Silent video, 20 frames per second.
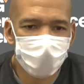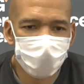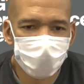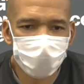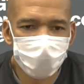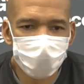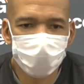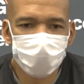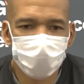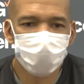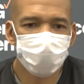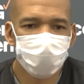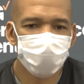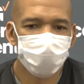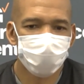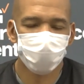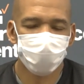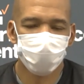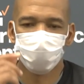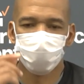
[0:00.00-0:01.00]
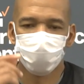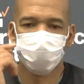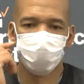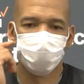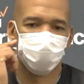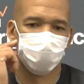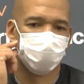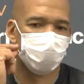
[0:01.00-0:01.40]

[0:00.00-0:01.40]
Hey, Coach, good to see you.